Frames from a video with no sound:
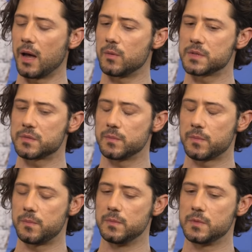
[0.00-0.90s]
I was
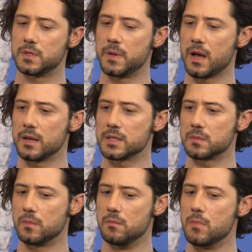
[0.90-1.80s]
to be honest,
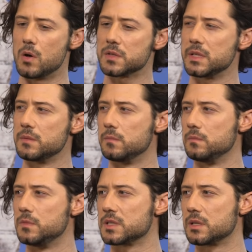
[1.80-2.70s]
mostly
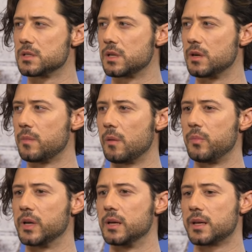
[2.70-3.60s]
just concerned about
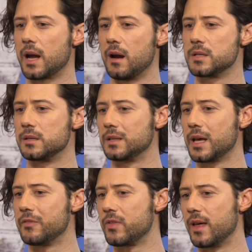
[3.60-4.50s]
bringing a character to
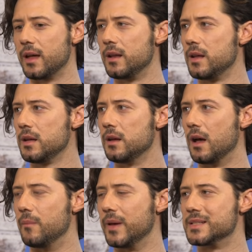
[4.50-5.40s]
life that
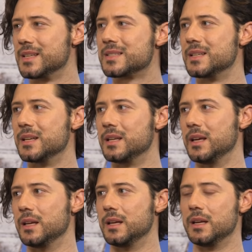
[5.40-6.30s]
um, existed in,
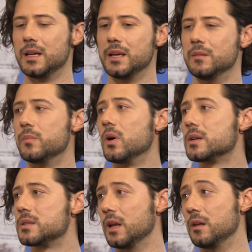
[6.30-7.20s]
in,
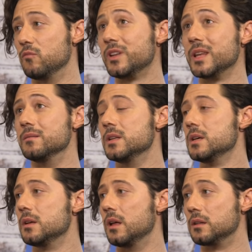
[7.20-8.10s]
books in a really
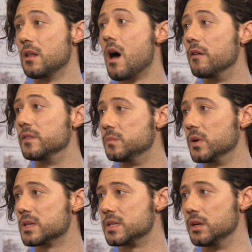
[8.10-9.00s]
loved
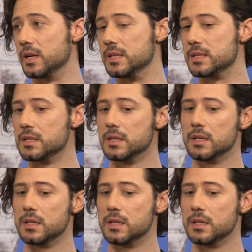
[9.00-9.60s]
book series,